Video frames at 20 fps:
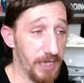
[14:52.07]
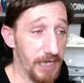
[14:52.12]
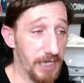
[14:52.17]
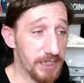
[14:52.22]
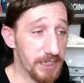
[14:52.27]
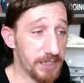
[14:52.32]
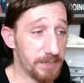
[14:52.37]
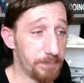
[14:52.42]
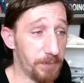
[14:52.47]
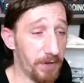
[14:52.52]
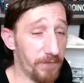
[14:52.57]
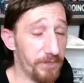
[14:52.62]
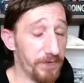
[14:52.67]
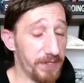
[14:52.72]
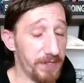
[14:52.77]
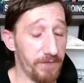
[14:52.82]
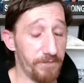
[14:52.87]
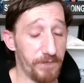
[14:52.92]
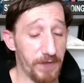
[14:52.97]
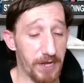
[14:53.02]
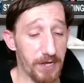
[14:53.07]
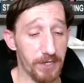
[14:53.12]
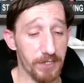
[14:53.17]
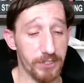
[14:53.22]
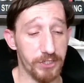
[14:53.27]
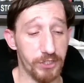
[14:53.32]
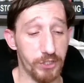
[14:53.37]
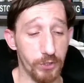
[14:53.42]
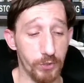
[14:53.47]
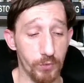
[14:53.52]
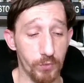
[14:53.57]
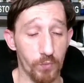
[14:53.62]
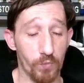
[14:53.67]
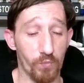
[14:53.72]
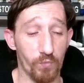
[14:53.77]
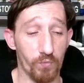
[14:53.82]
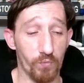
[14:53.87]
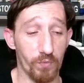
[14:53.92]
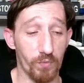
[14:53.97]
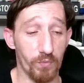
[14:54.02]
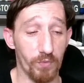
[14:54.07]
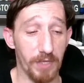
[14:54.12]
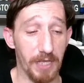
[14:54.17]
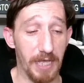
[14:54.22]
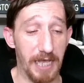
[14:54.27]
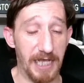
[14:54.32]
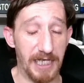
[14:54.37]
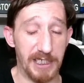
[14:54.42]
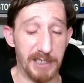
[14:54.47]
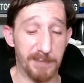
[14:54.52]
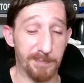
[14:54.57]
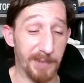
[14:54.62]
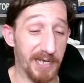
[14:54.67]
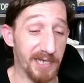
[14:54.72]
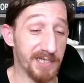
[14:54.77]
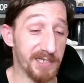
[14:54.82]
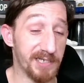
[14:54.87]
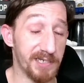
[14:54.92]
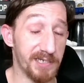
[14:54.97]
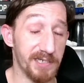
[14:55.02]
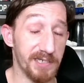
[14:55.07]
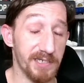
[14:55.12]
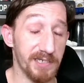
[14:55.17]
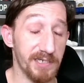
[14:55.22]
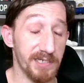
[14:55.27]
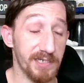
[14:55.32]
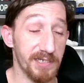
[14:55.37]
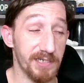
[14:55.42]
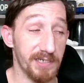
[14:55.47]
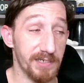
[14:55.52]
it's perfectly fair to expect